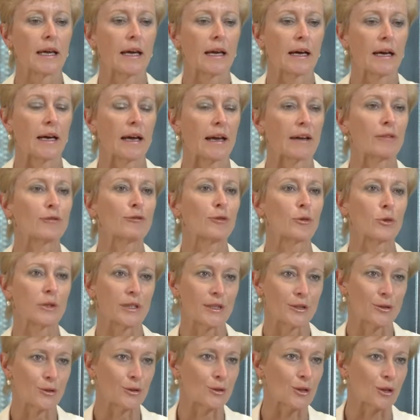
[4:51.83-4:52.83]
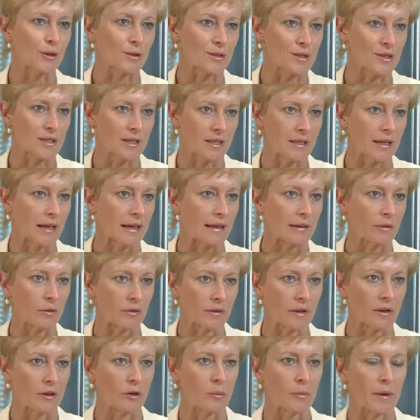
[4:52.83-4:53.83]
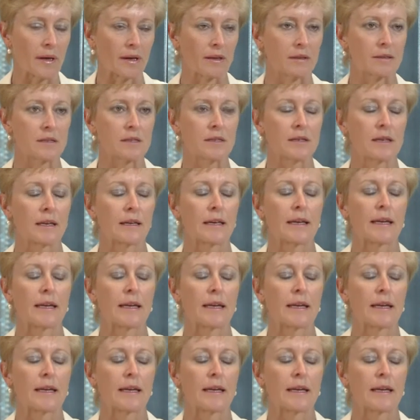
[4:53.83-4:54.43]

at $42 today or thereabouts,